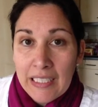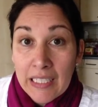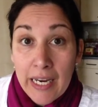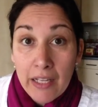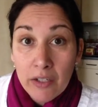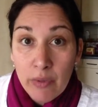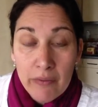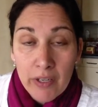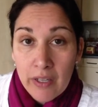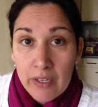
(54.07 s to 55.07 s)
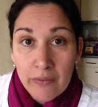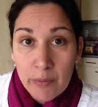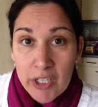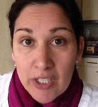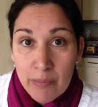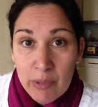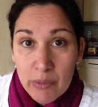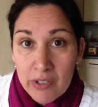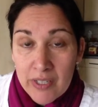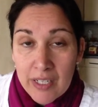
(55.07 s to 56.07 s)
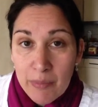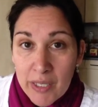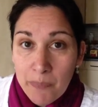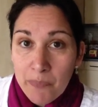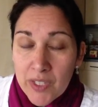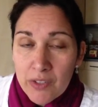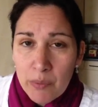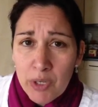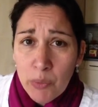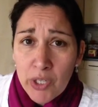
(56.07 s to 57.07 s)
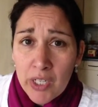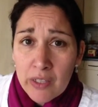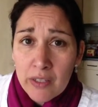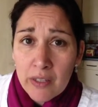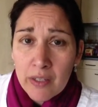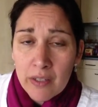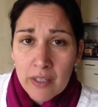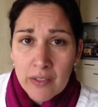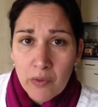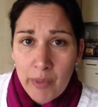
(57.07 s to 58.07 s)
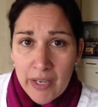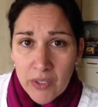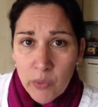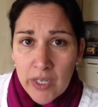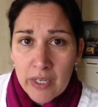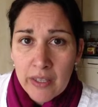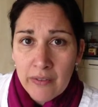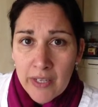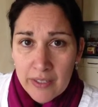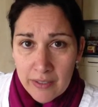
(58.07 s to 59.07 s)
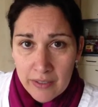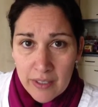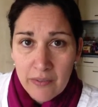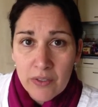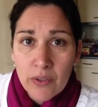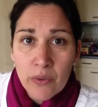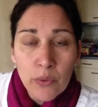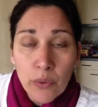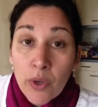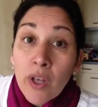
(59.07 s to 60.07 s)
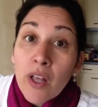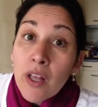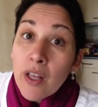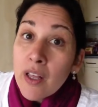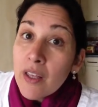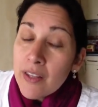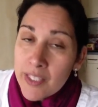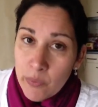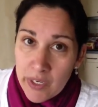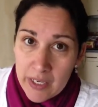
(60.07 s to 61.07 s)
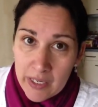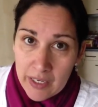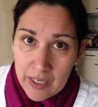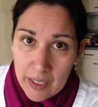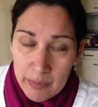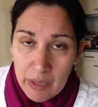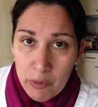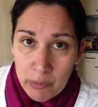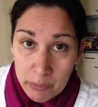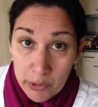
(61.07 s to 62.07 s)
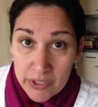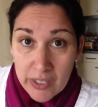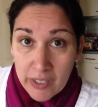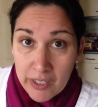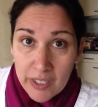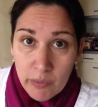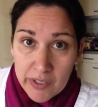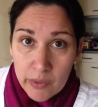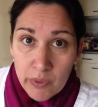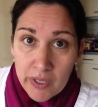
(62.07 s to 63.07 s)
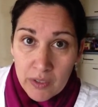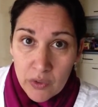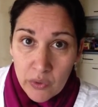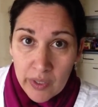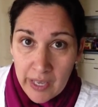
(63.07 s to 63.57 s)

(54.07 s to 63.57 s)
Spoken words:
The calendar will have all that information that people are sending me. So I'm going to put in the things from last week, the events and stuff. So this week, I will be posting the link once a week to the